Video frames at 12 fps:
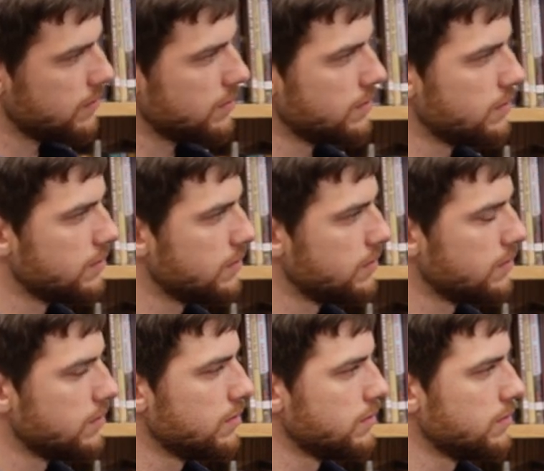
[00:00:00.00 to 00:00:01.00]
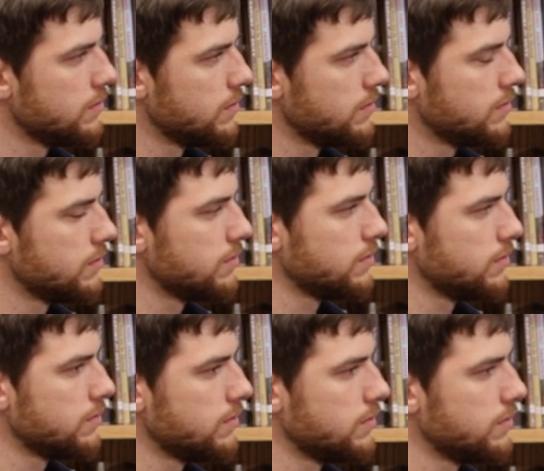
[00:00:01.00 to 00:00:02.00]

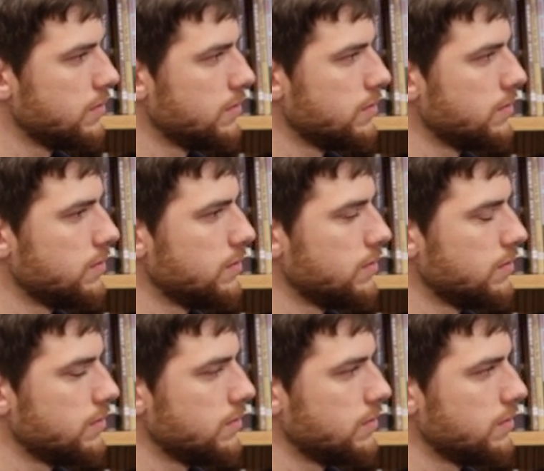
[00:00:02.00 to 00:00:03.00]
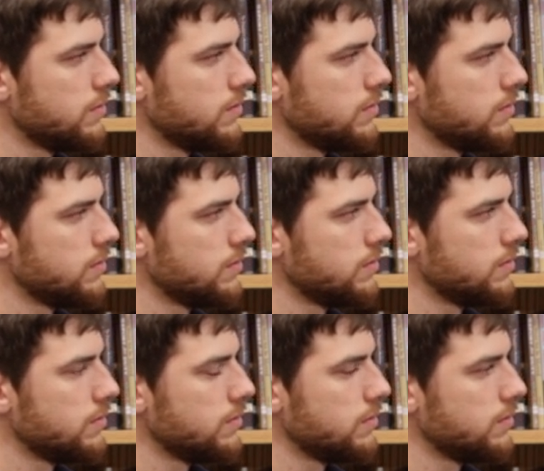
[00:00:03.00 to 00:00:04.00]

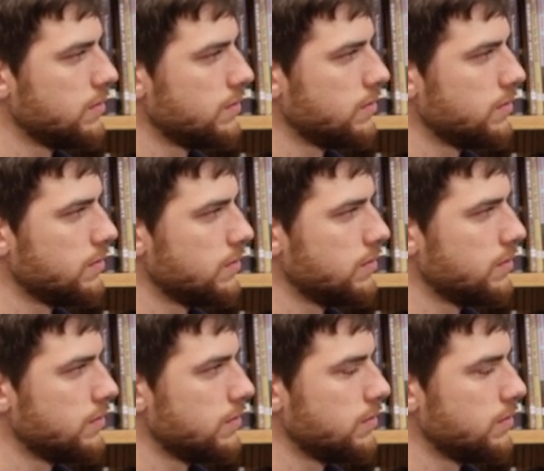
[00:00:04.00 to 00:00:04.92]
(not speaking)